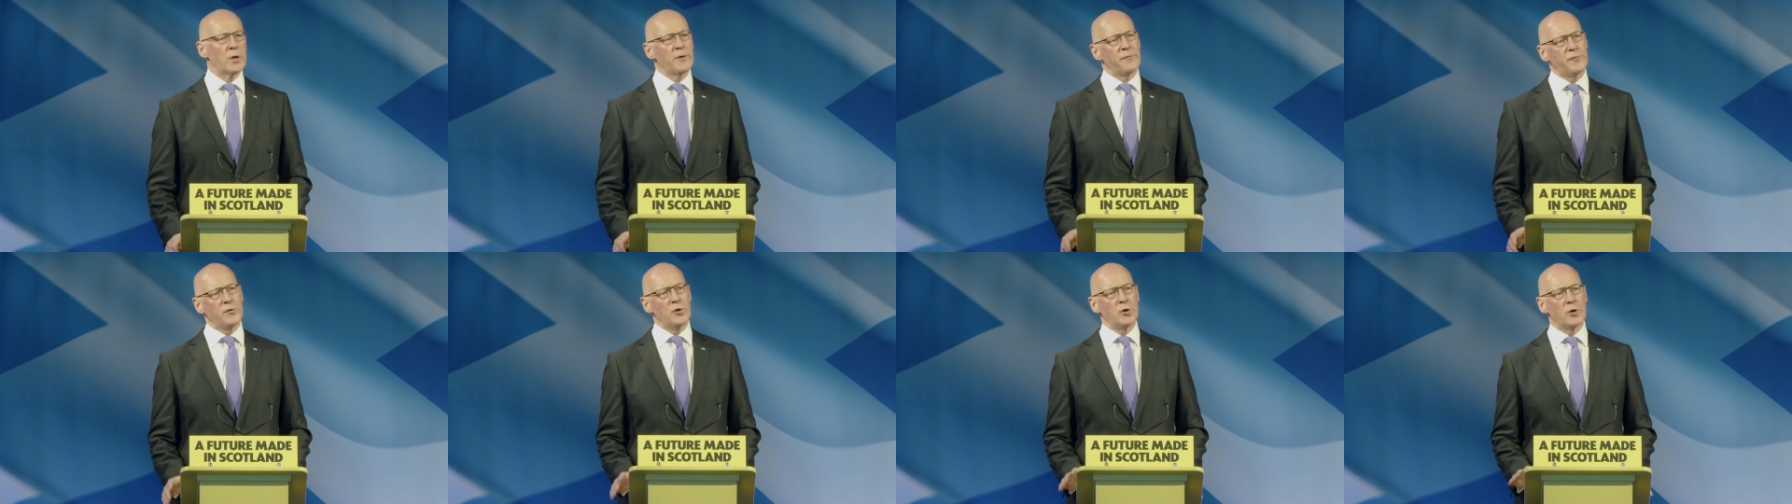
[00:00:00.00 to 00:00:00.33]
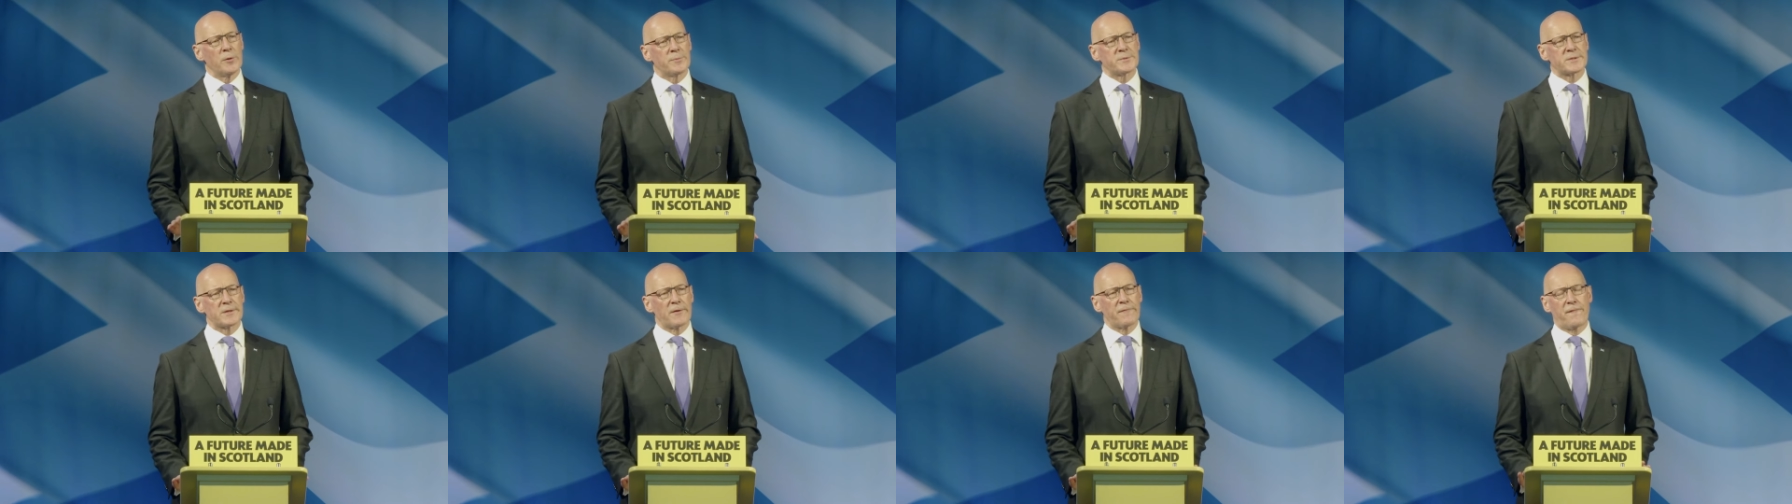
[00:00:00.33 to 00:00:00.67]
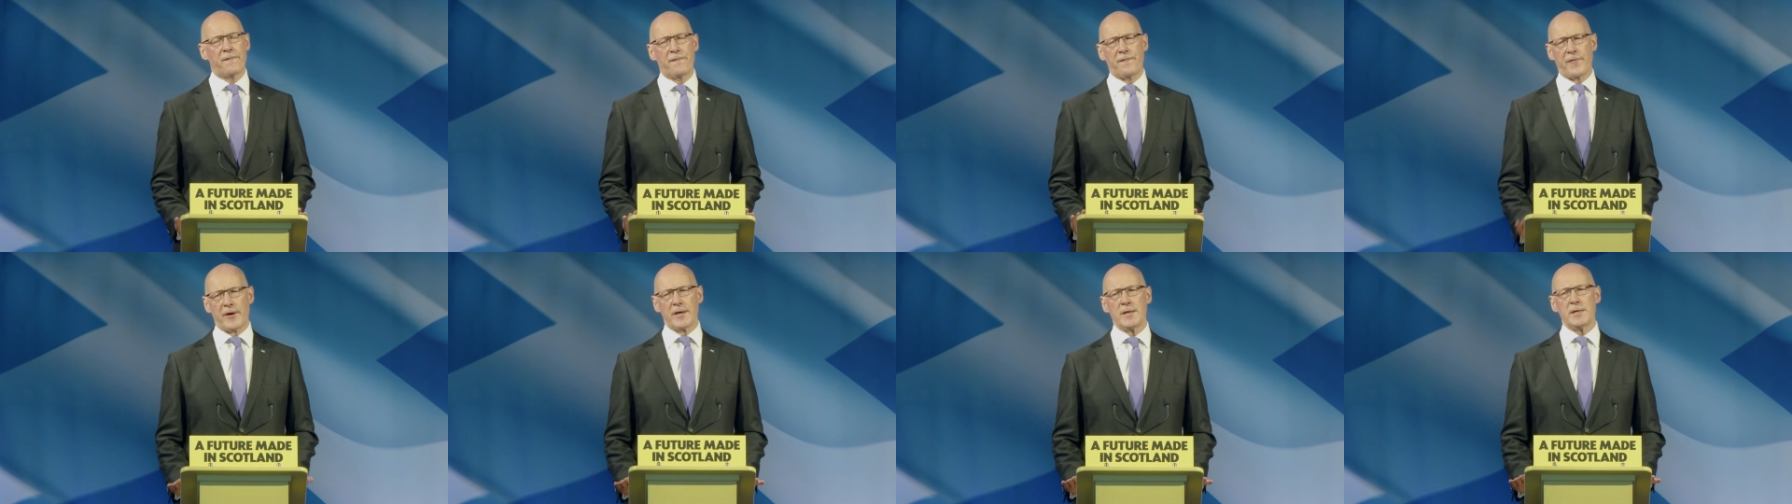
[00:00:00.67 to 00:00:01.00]
of Europe's
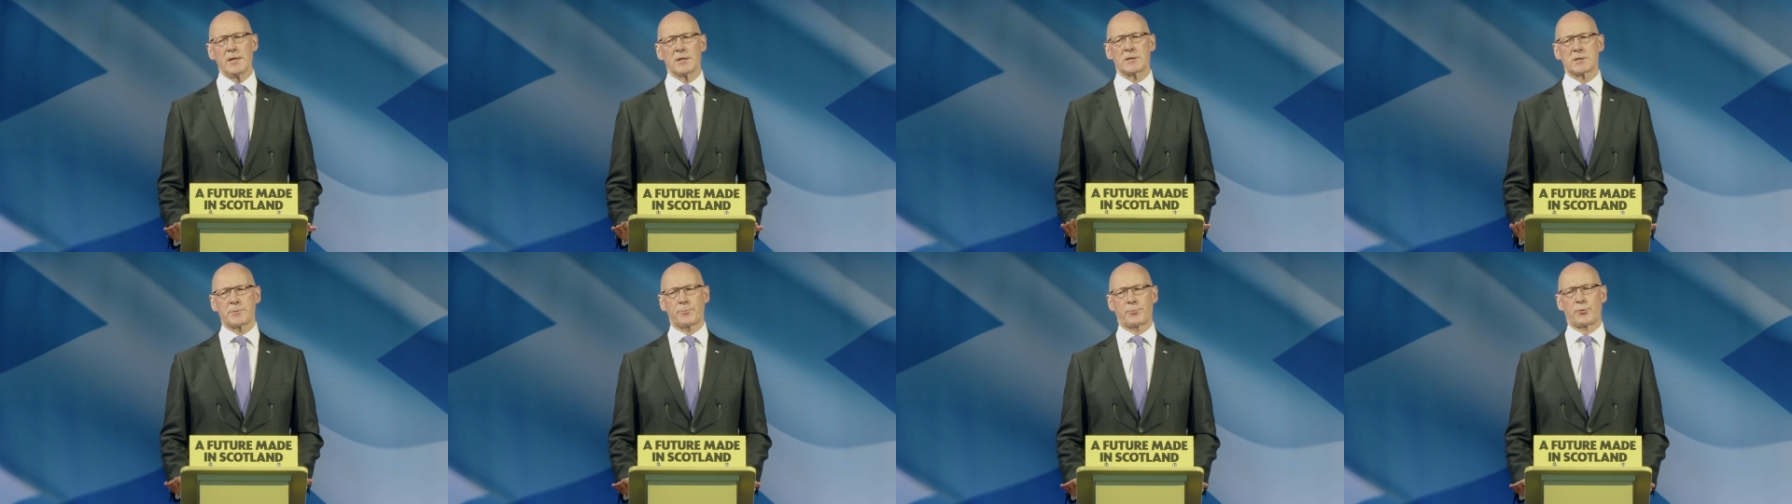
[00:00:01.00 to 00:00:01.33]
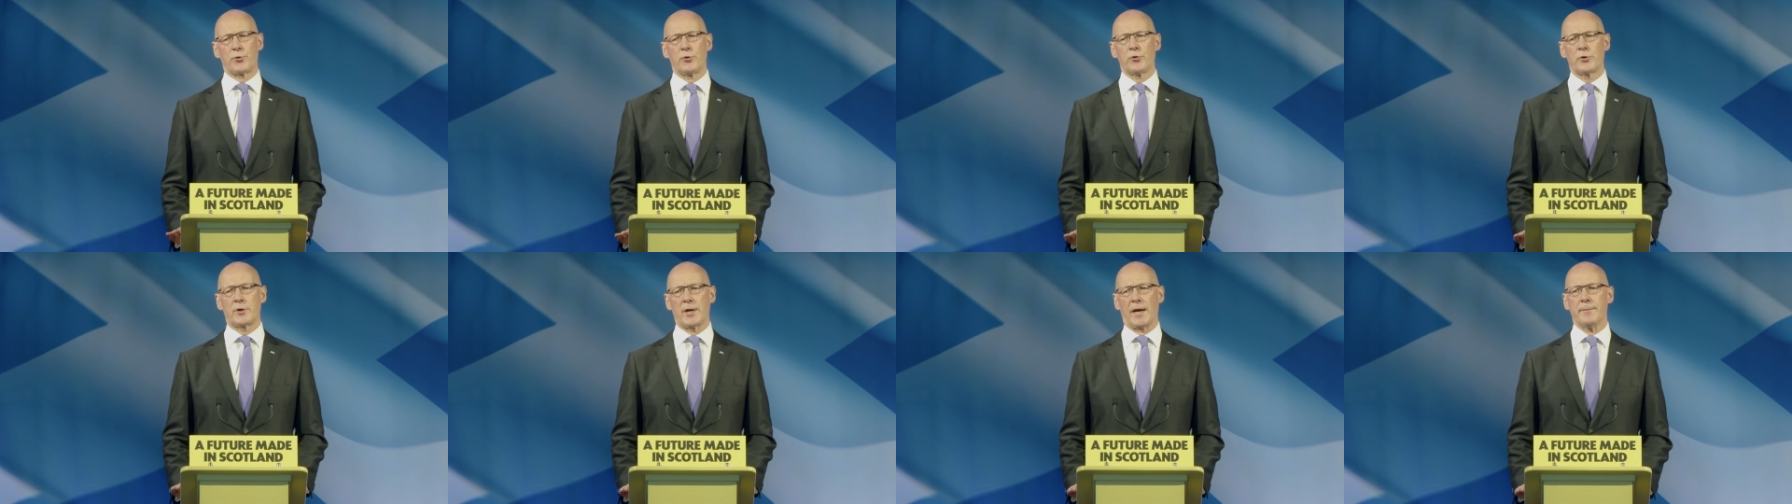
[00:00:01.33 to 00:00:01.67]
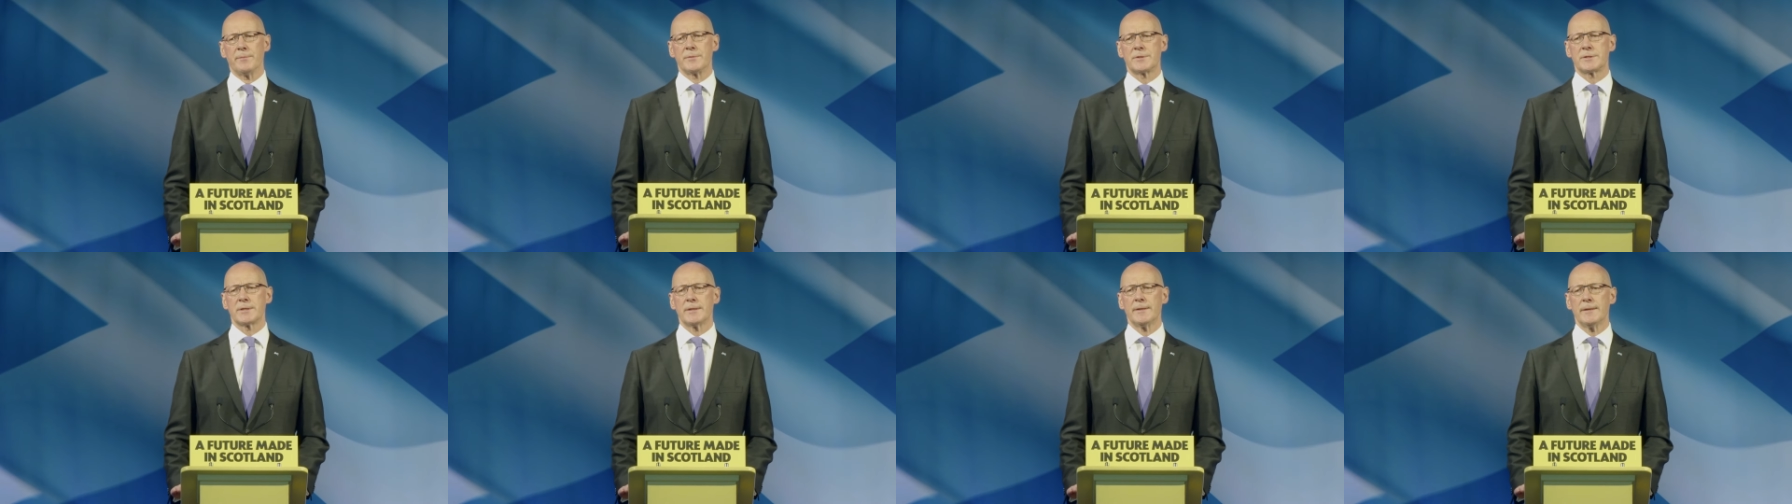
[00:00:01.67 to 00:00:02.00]
finest
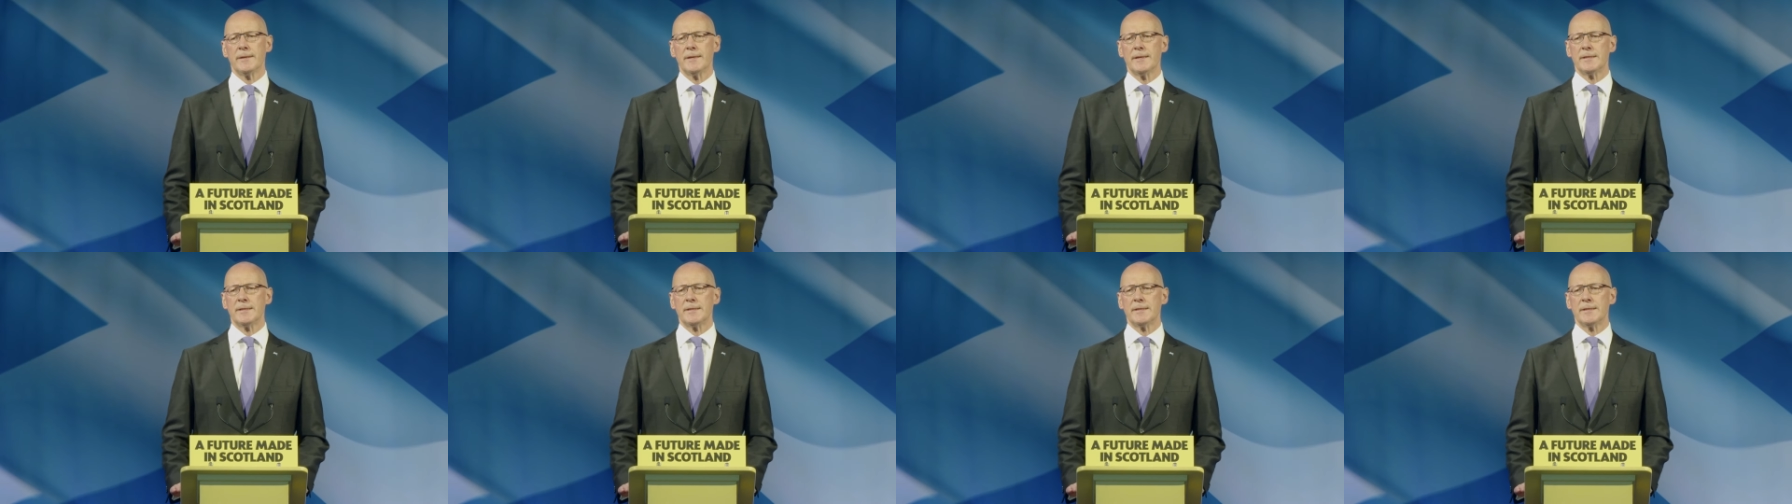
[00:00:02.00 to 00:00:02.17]
programmes